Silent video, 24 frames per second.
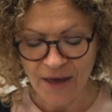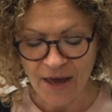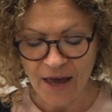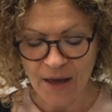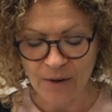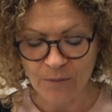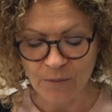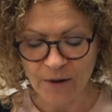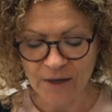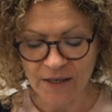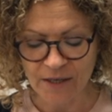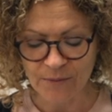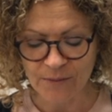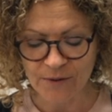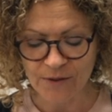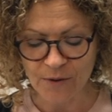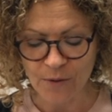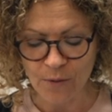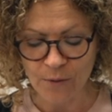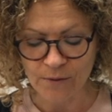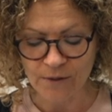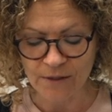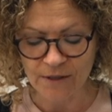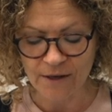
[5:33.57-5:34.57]
And when he was
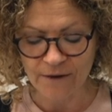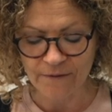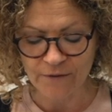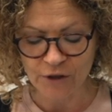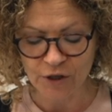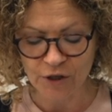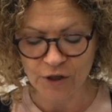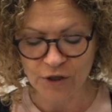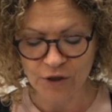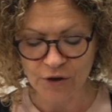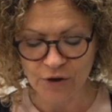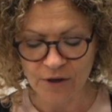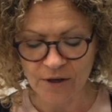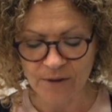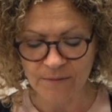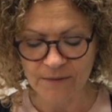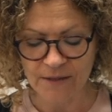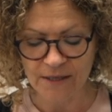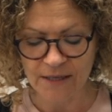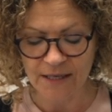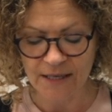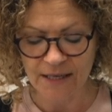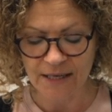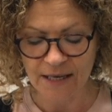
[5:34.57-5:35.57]
old enough, she took him
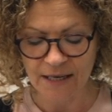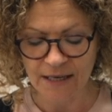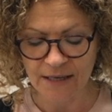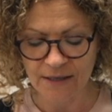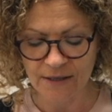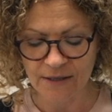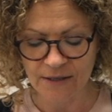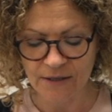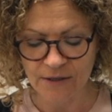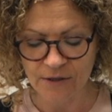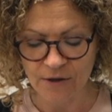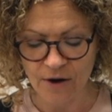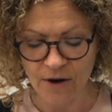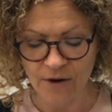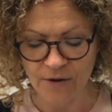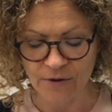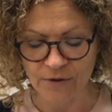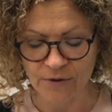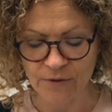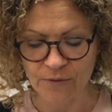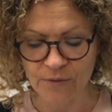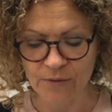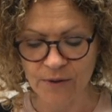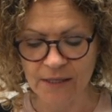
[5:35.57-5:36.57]
to the king's
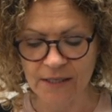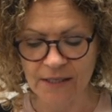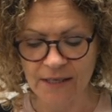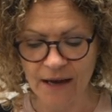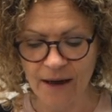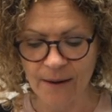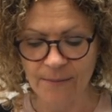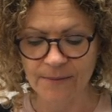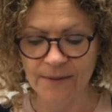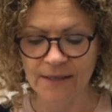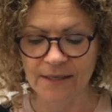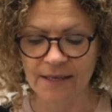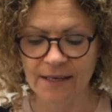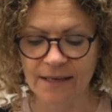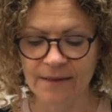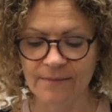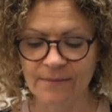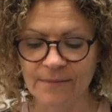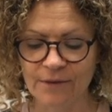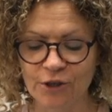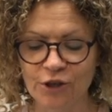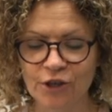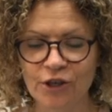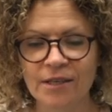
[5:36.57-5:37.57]
daughter who adopted him.
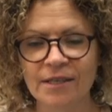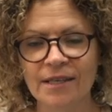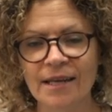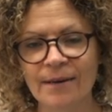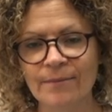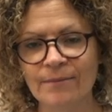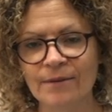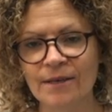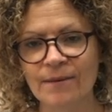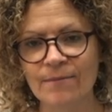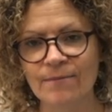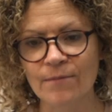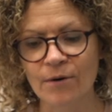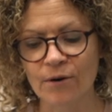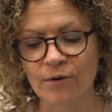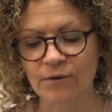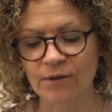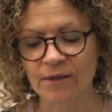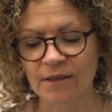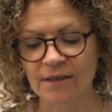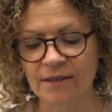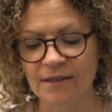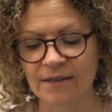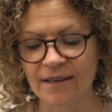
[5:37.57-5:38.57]
She named him
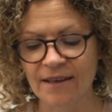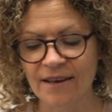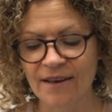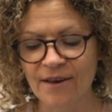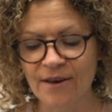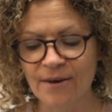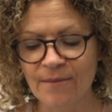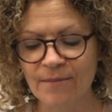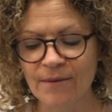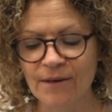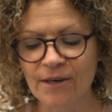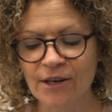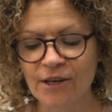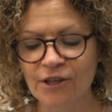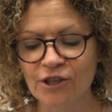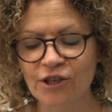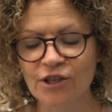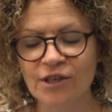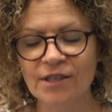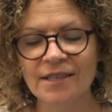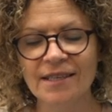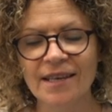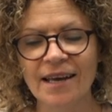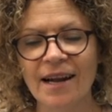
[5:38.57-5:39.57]
Moses because
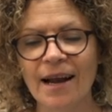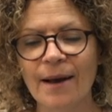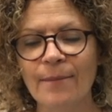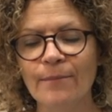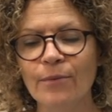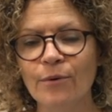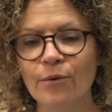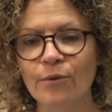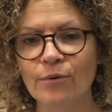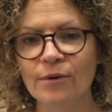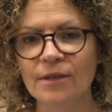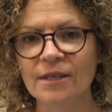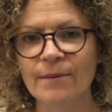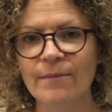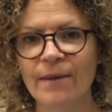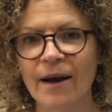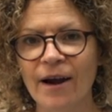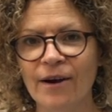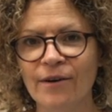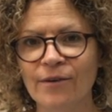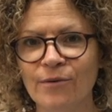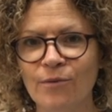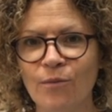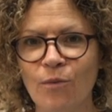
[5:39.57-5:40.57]
she said, I pulled him
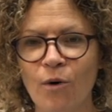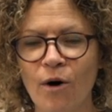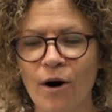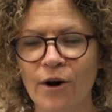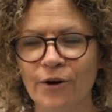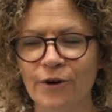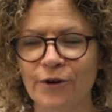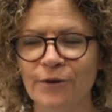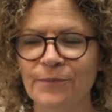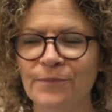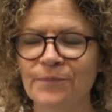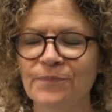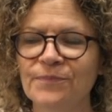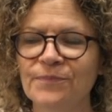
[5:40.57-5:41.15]
out of the water